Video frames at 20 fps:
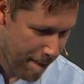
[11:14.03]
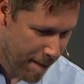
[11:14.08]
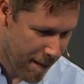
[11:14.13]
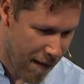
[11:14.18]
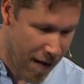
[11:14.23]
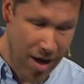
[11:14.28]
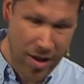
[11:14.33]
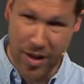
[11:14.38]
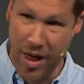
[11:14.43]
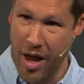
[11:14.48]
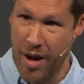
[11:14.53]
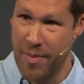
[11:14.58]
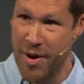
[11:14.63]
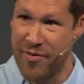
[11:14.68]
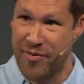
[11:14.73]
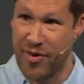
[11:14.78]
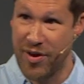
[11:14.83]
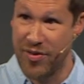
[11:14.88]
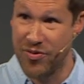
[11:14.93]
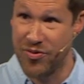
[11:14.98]
Uh, a lot of my
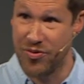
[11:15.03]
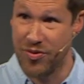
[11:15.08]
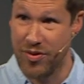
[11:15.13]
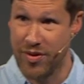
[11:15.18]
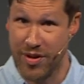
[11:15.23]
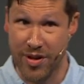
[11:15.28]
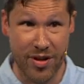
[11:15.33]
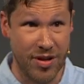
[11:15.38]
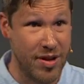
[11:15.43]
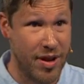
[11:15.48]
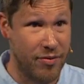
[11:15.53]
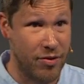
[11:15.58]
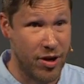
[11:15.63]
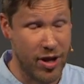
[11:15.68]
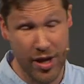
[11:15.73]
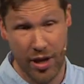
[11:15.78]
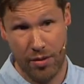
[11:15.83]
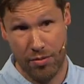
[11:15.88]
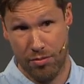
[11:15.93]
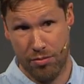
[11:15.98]
friends never did.